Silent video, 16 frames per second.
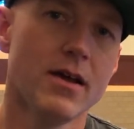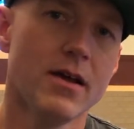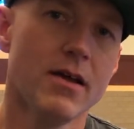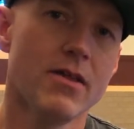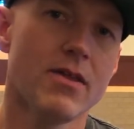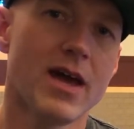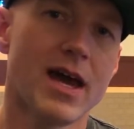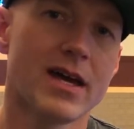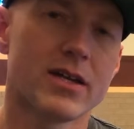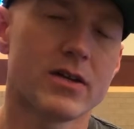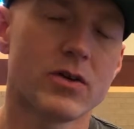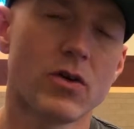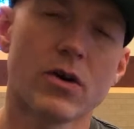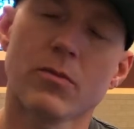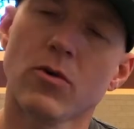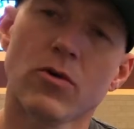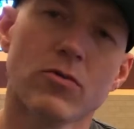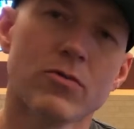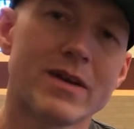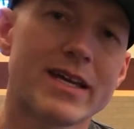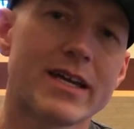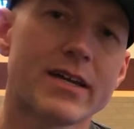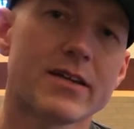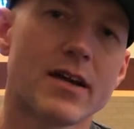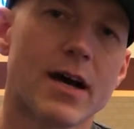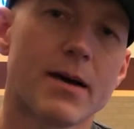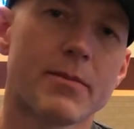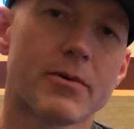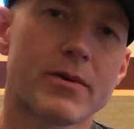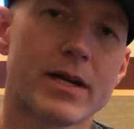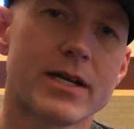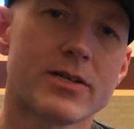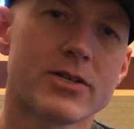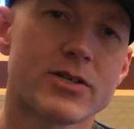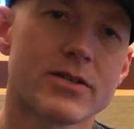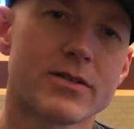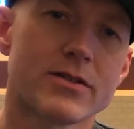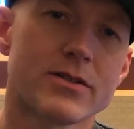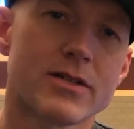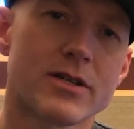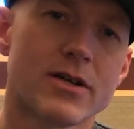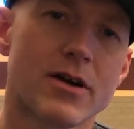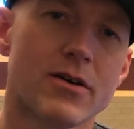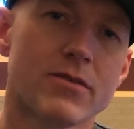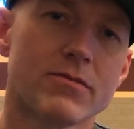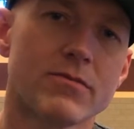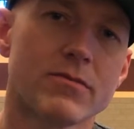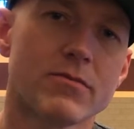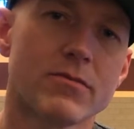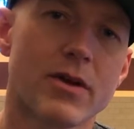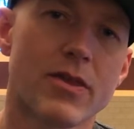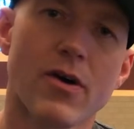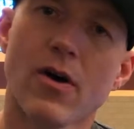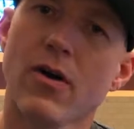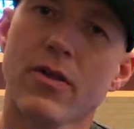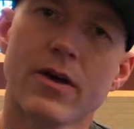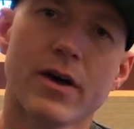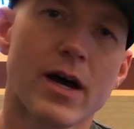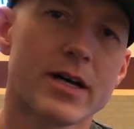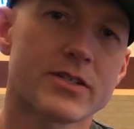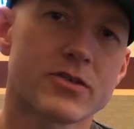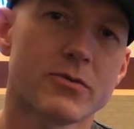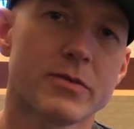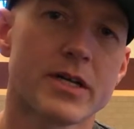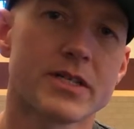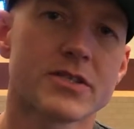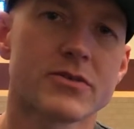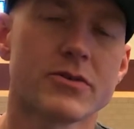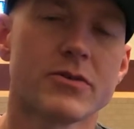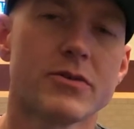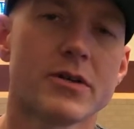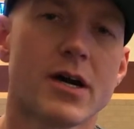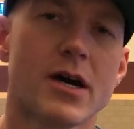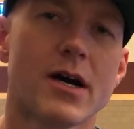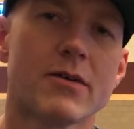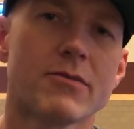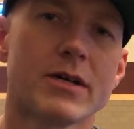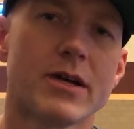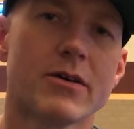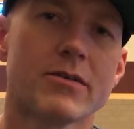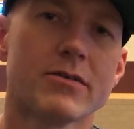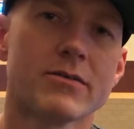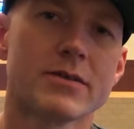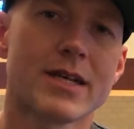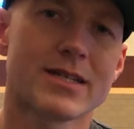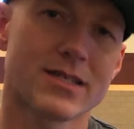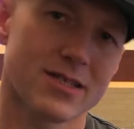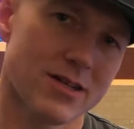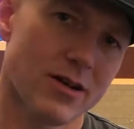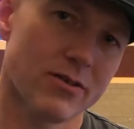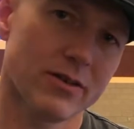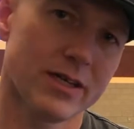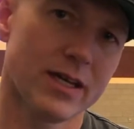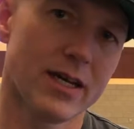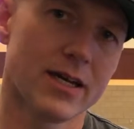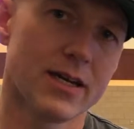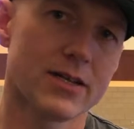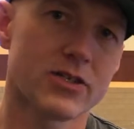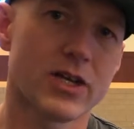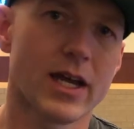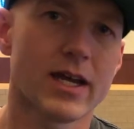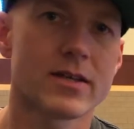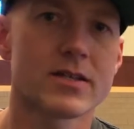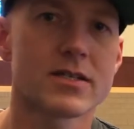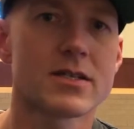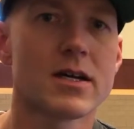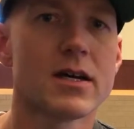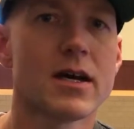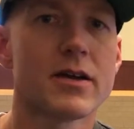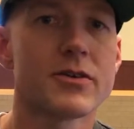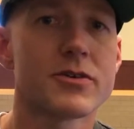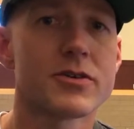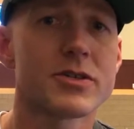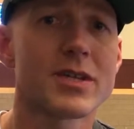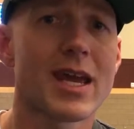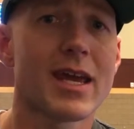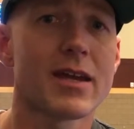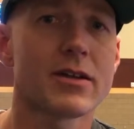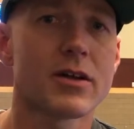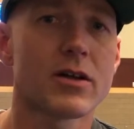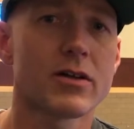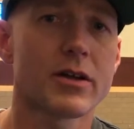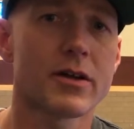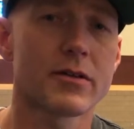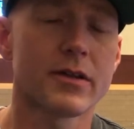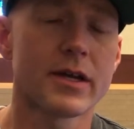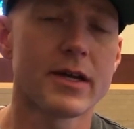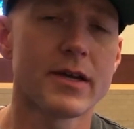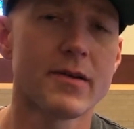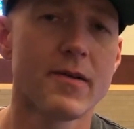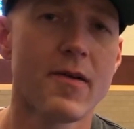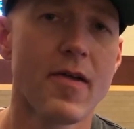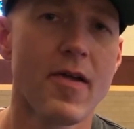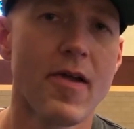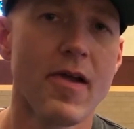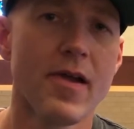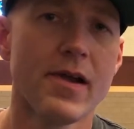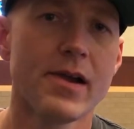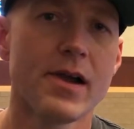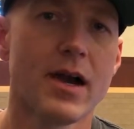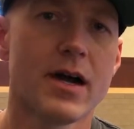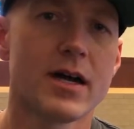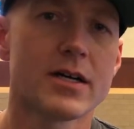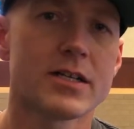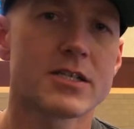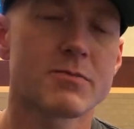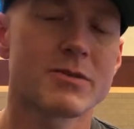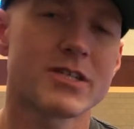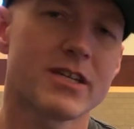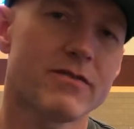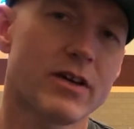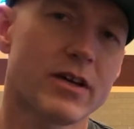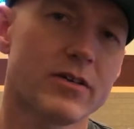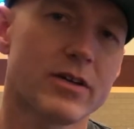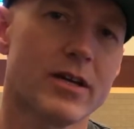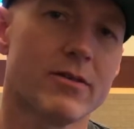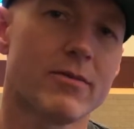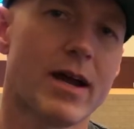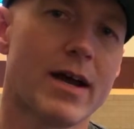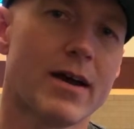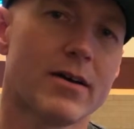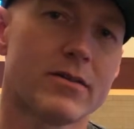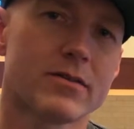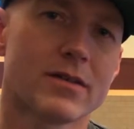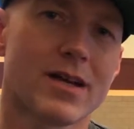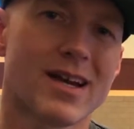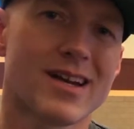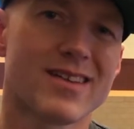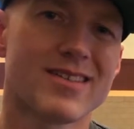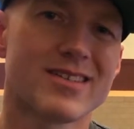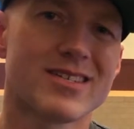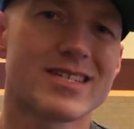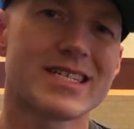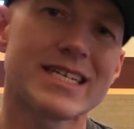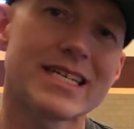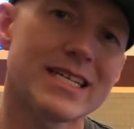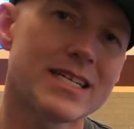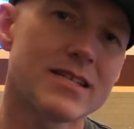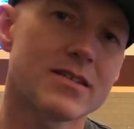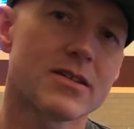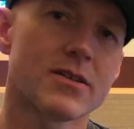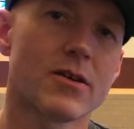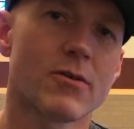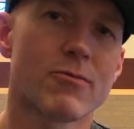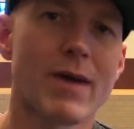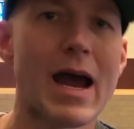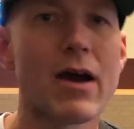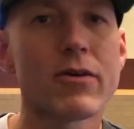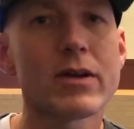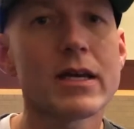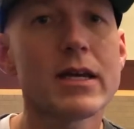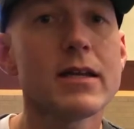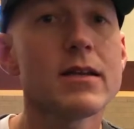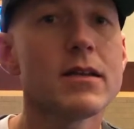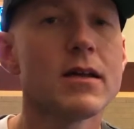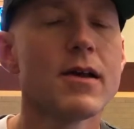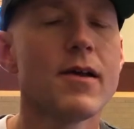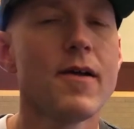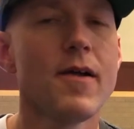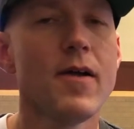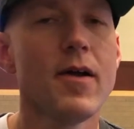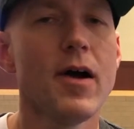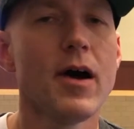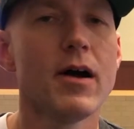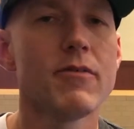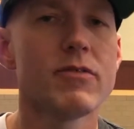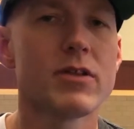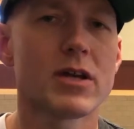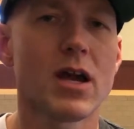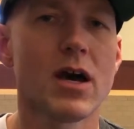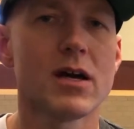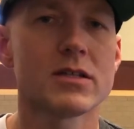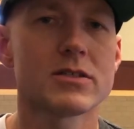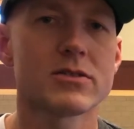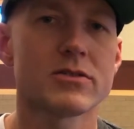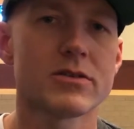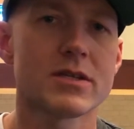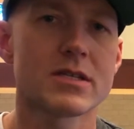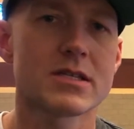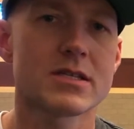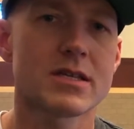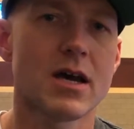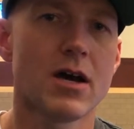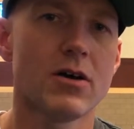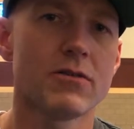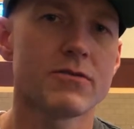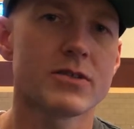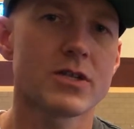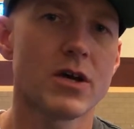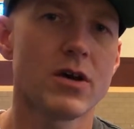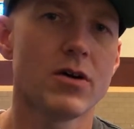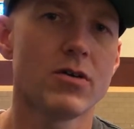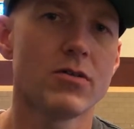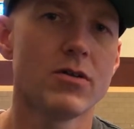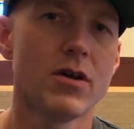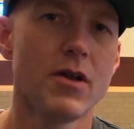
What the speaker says: that normal weekend operations, with all the hustle bustle going on, we don't necessarily get a chance to understand clearly, specifically around kind of the scenes and the routing of the console itself. So